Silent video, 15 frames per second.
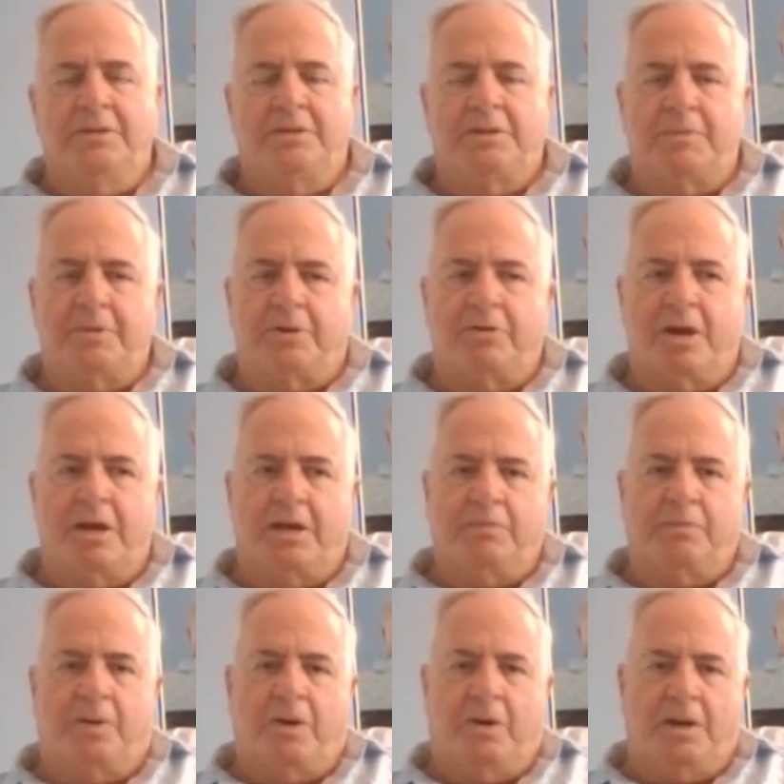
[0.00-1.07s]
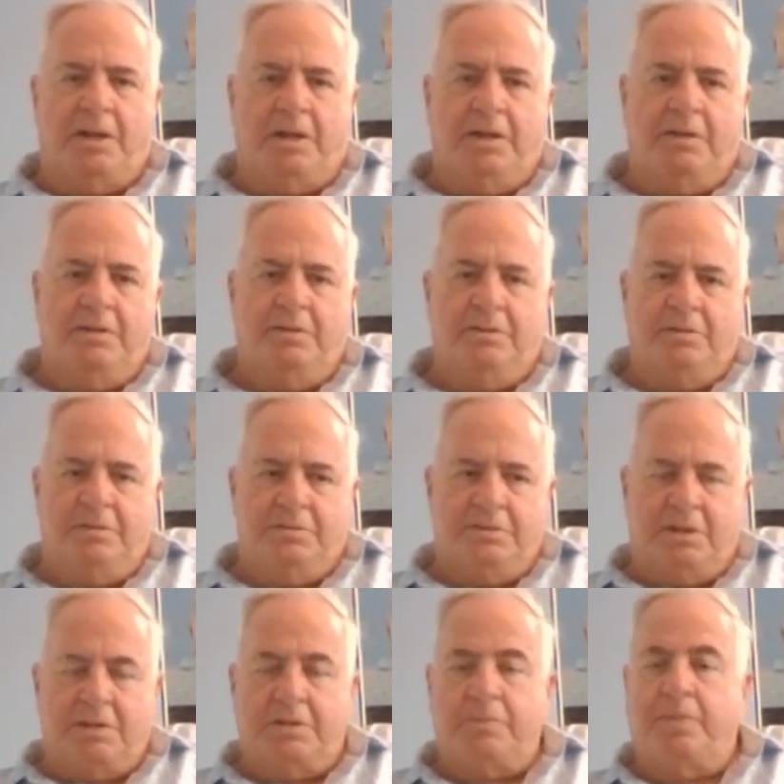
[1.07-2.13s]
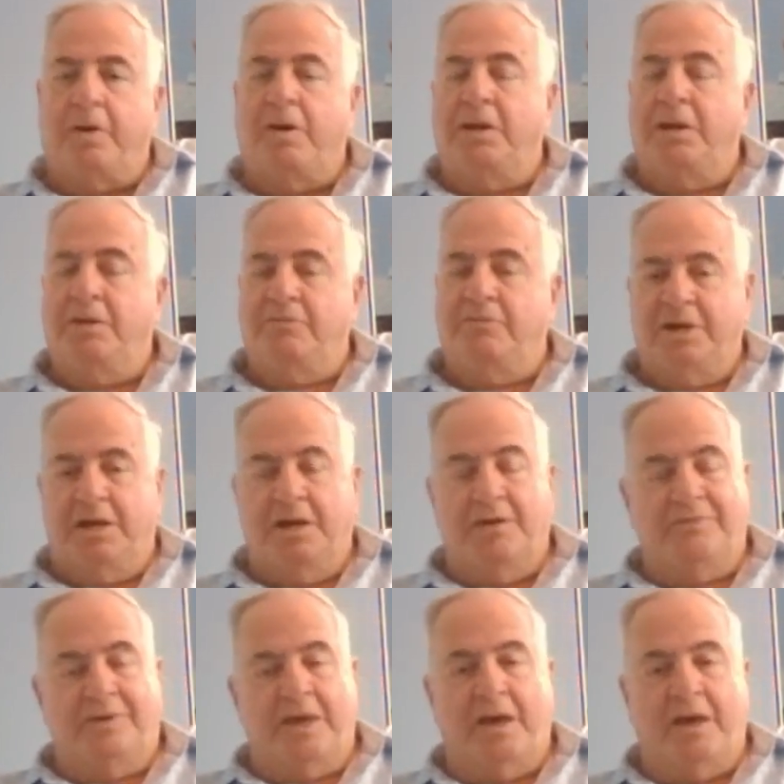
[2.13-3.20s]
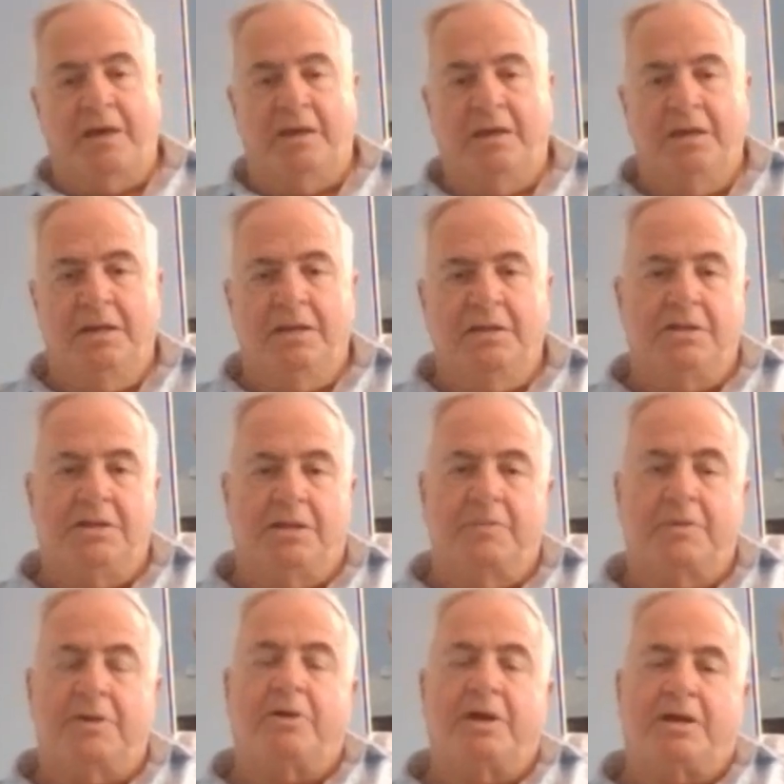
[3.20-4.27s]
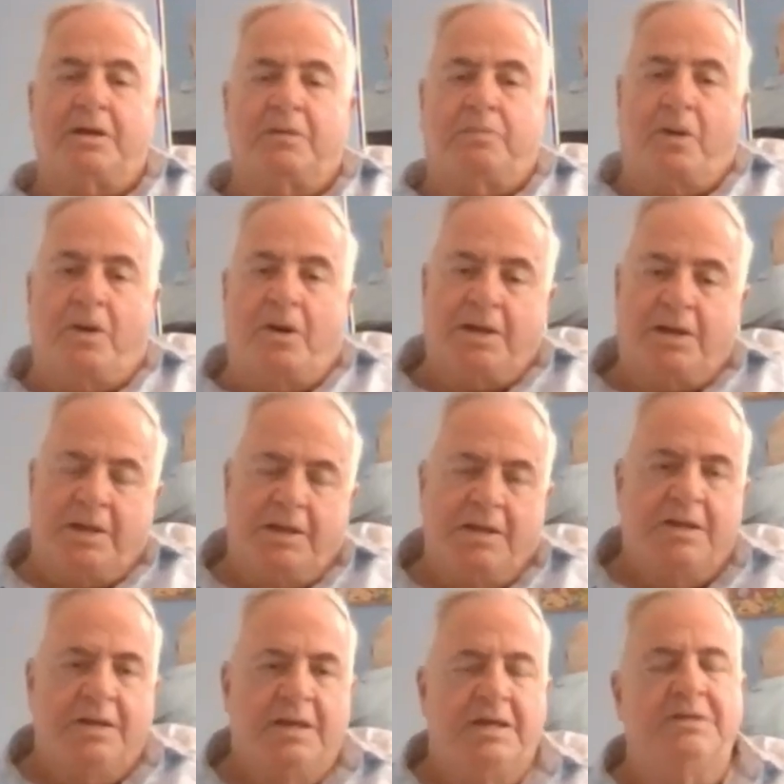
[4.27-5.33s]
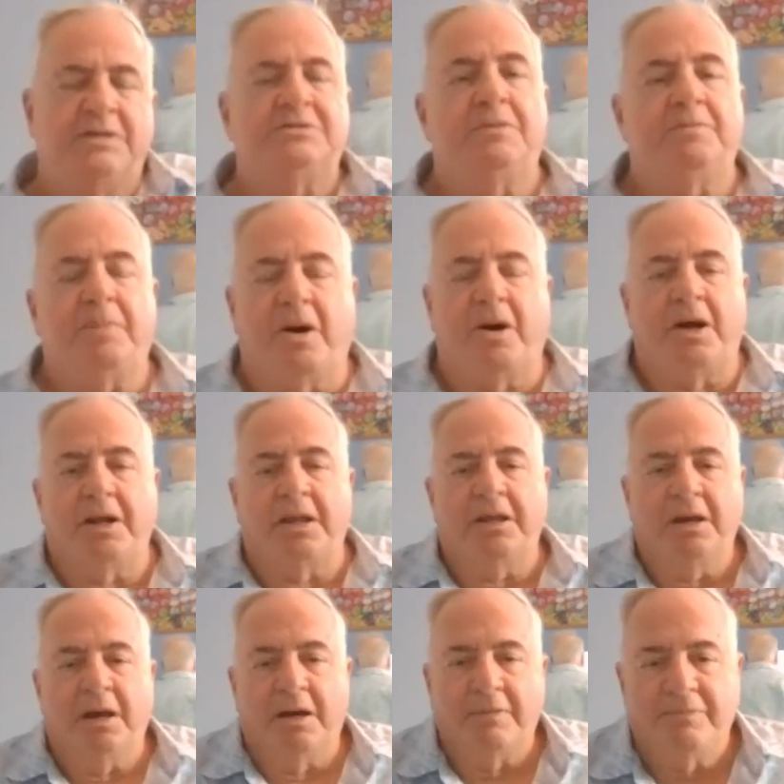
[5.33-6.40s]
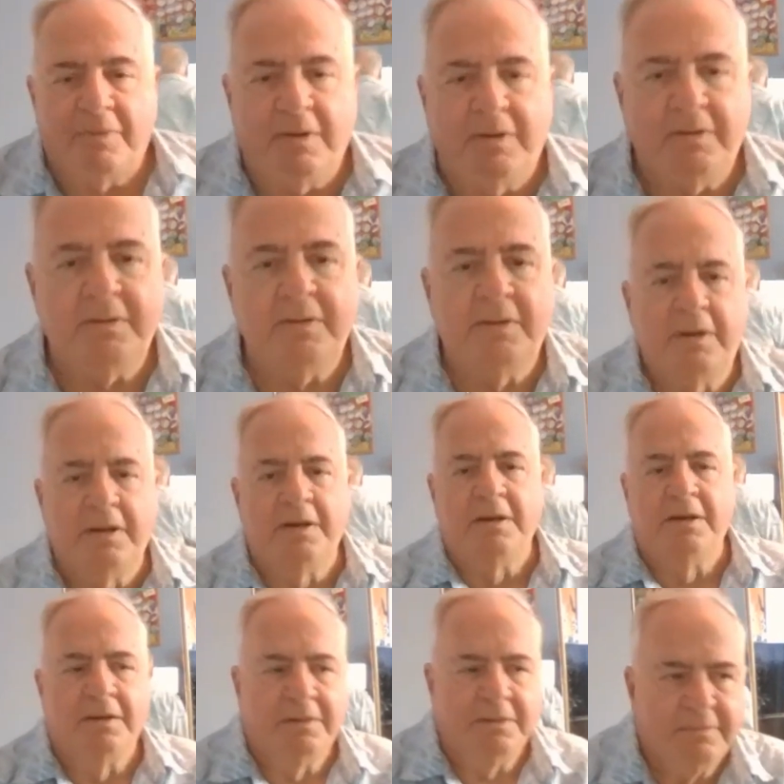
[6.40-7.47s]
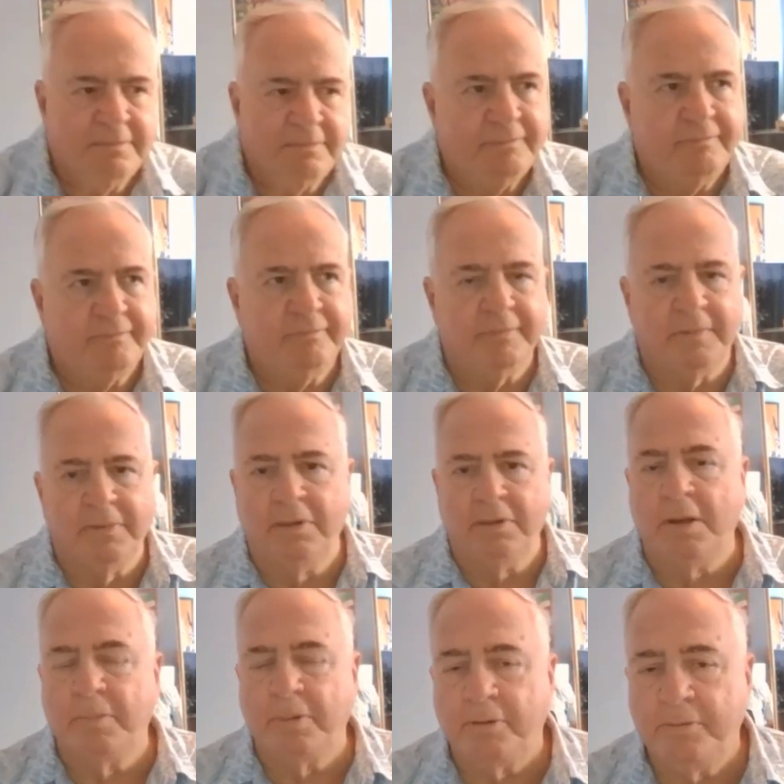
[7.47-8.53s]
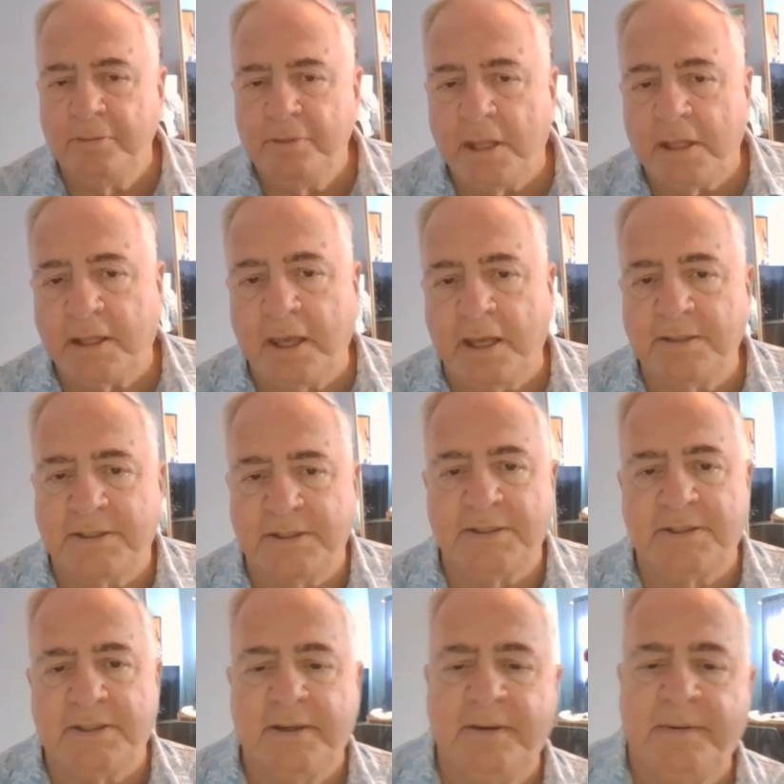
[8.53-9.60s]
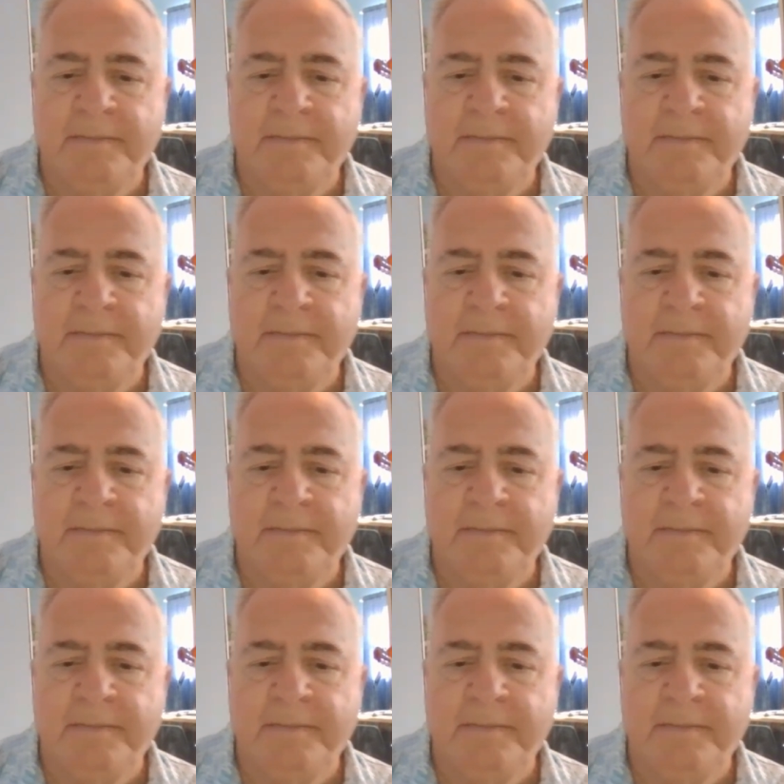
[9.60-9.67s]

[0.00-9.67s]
The Democratic Party is not the party of JFK. The Democratic Party is the party of liberal nutcases.